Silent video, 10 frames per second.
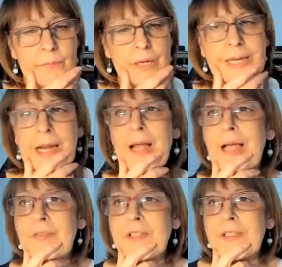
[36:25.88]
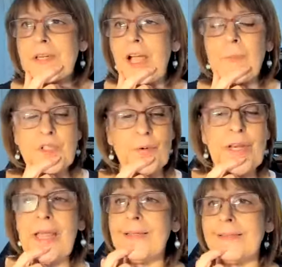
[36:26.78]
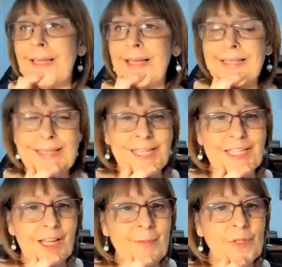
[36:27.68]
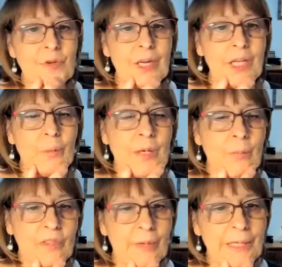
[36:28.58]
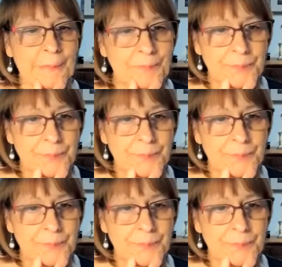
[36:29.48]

As I come to an end. I, I see time is running away with me.